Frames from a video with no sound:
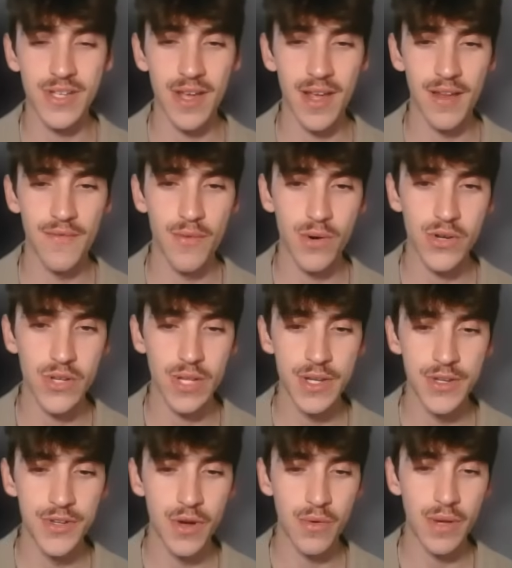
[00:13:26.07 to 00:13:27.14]
I unfortunately
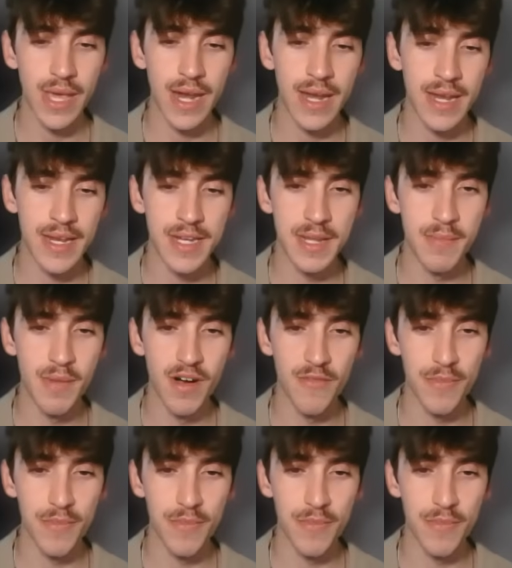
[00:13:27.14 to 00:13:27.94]
don't get any debuff,